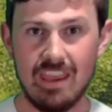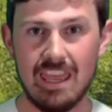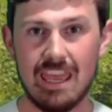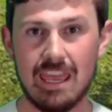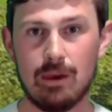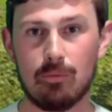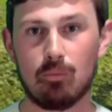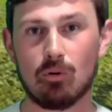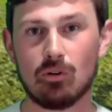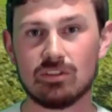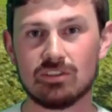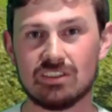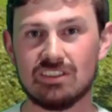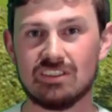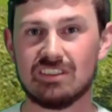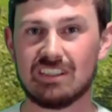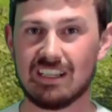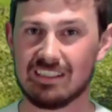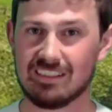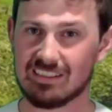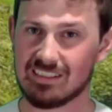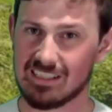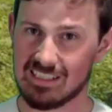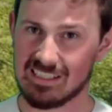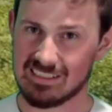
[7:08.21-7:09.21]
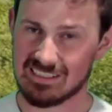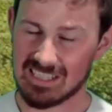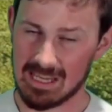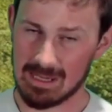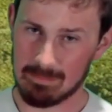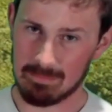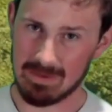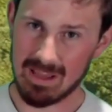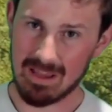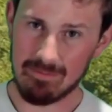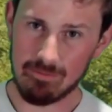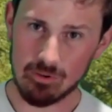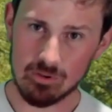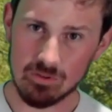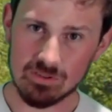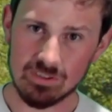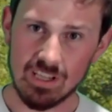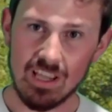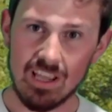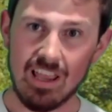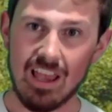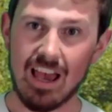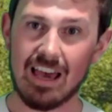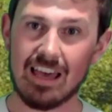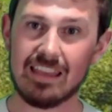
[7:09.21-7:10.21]
It wasn't done to the same levels,
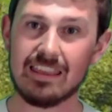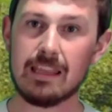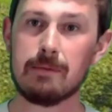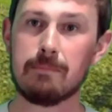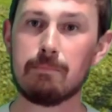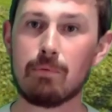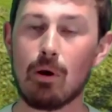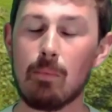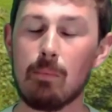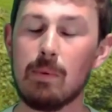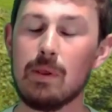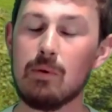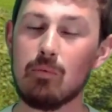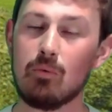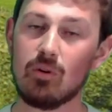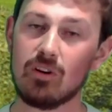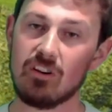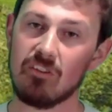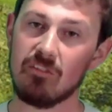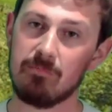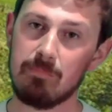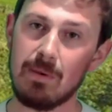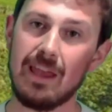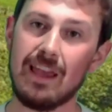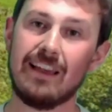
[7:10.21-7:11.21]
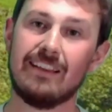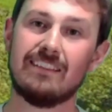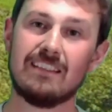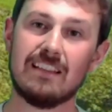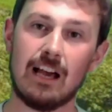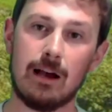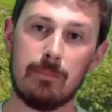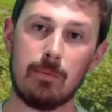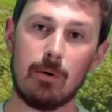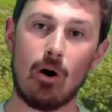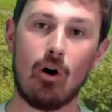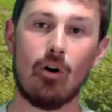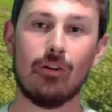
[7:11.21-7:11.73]
and they probably wouldn't have picked up